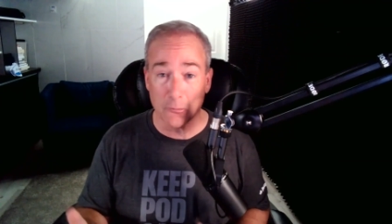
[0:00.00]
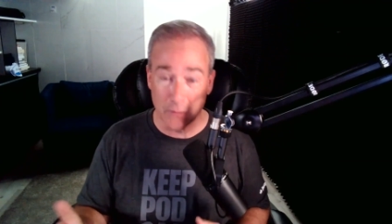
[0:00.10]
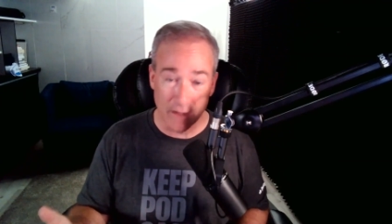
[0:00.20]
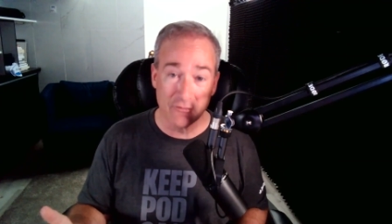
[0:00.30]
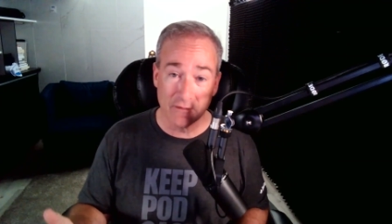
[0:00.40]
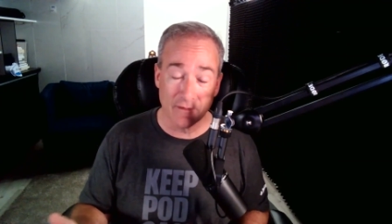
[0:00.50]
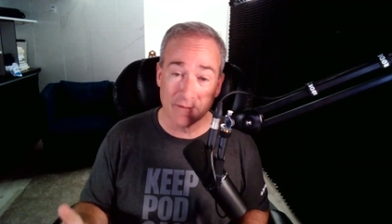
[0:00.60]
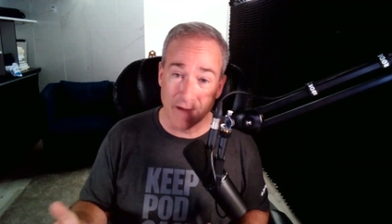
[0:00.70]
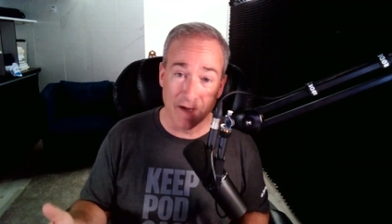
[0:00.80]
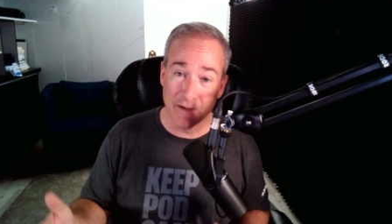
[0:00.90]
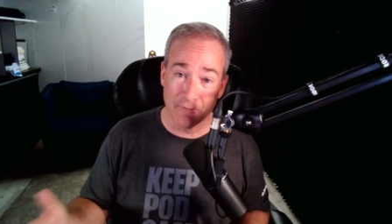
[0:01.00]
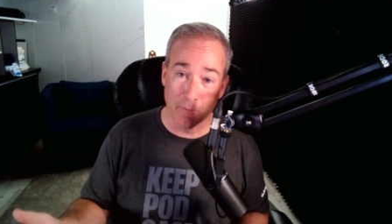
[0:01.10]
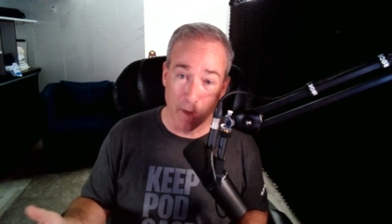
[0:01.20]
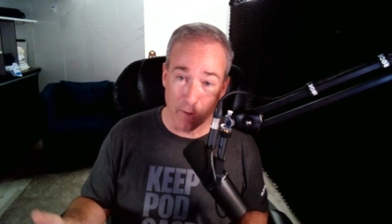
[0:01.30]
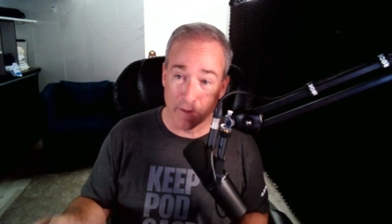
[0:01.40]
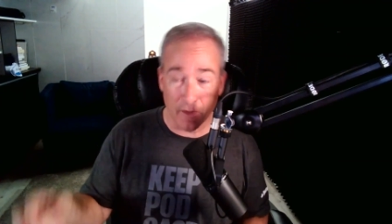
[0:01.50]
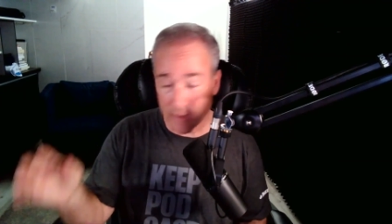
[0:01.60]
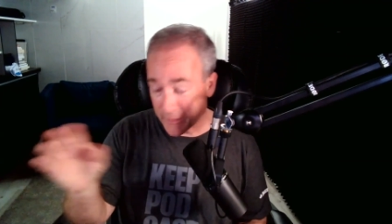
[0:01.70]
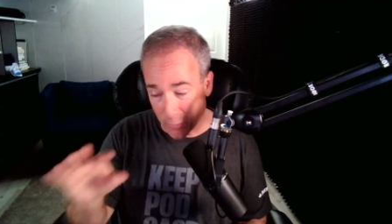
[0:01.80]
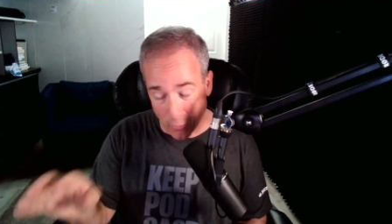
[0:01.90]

Relations Society of America and